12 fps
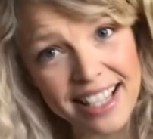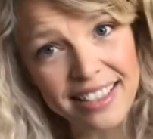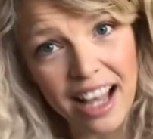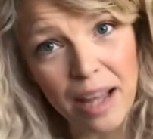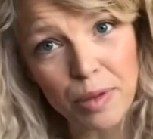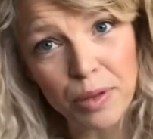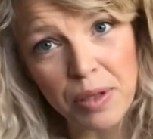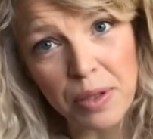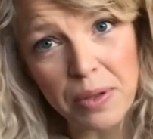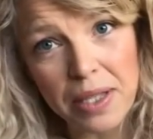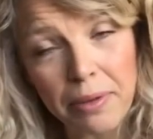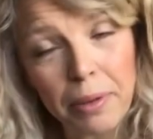thing that I bought was
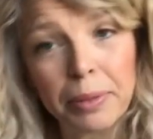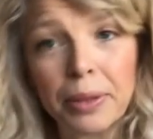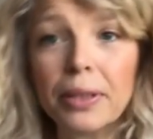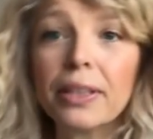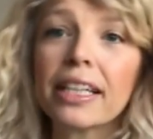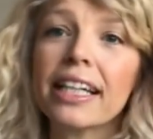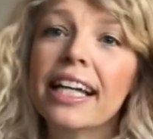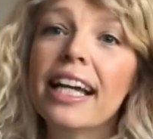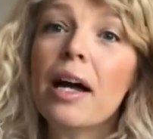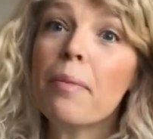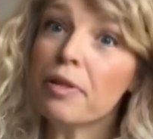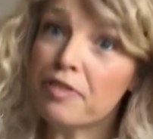also a book,
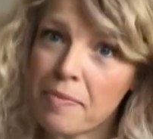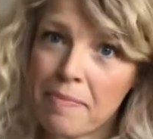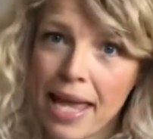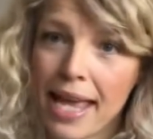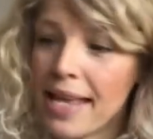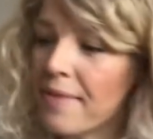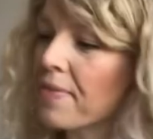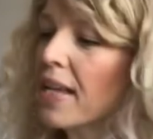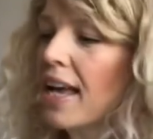but for me.